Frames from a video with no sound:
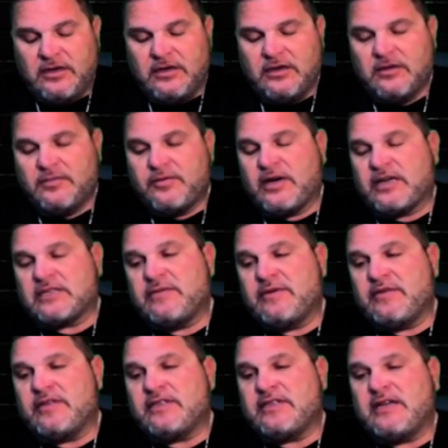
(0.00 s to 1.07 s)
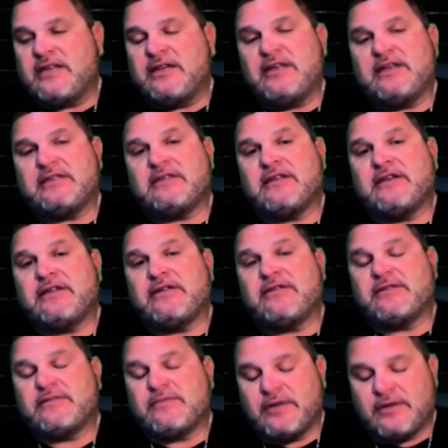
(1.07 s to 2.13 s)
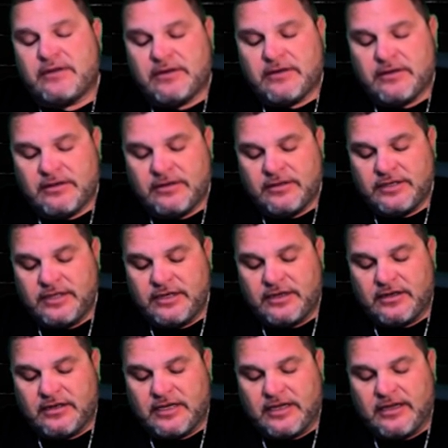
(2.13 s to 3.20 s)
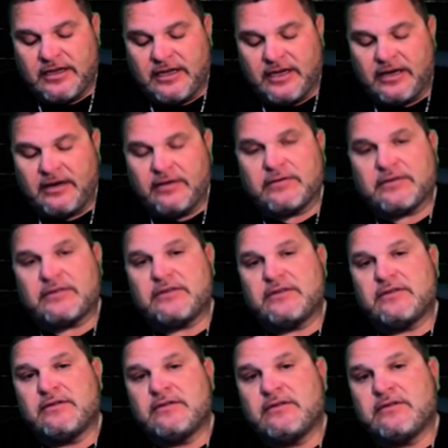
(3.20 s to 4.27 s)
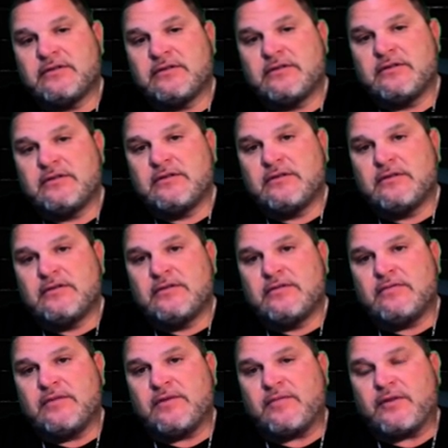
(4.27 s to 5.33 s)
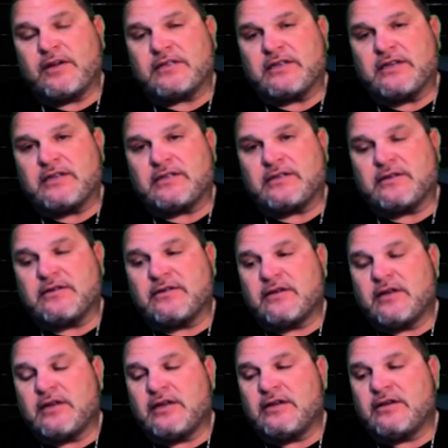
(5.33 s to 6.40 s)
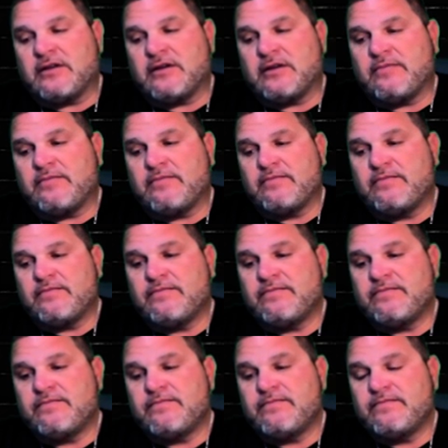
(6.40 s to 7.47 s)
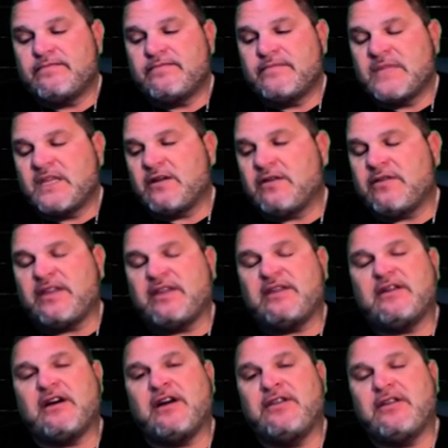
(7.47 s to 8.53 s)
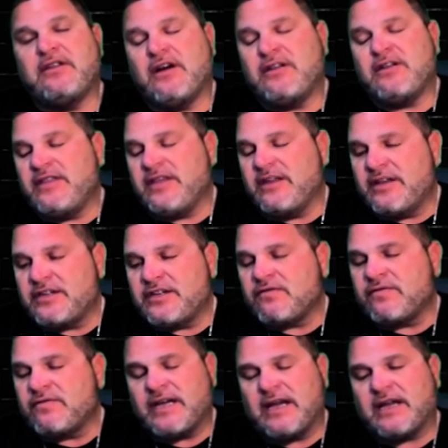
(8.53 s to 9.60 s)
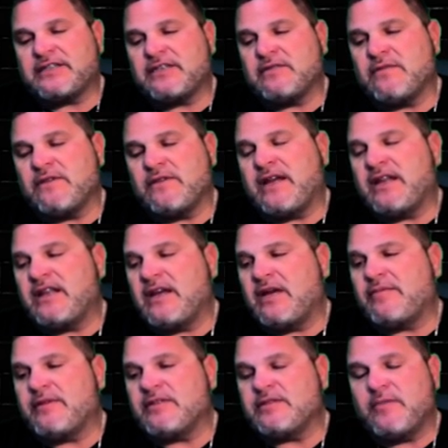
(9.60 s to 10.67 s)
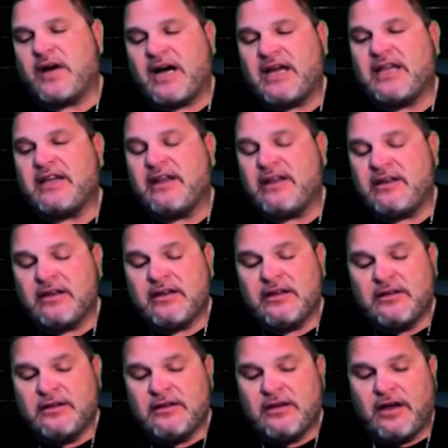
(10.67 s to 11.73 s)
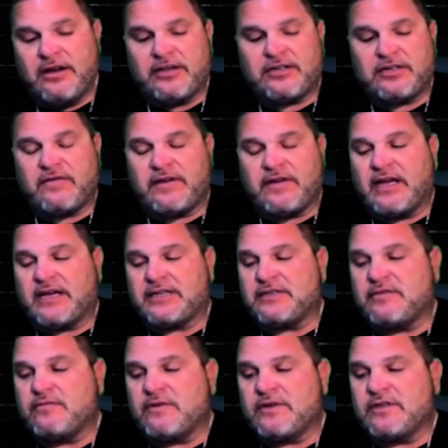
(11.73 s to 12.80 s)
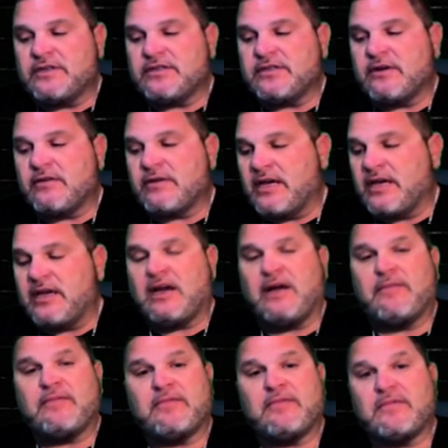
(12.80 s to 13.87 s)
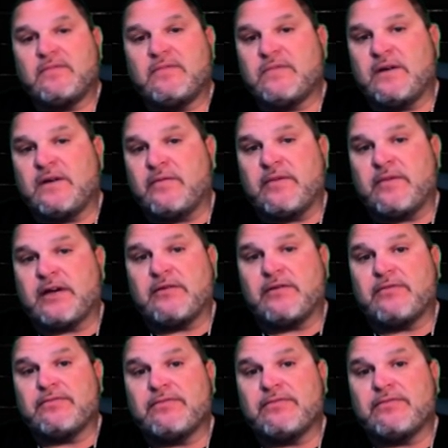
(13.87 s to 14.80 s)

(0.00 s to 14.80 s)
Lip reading: approximately 10 days later is when she got diagnosed with breast cancer. And the initial reaction when that happens, my initial reaction was, okay, I'm coming back home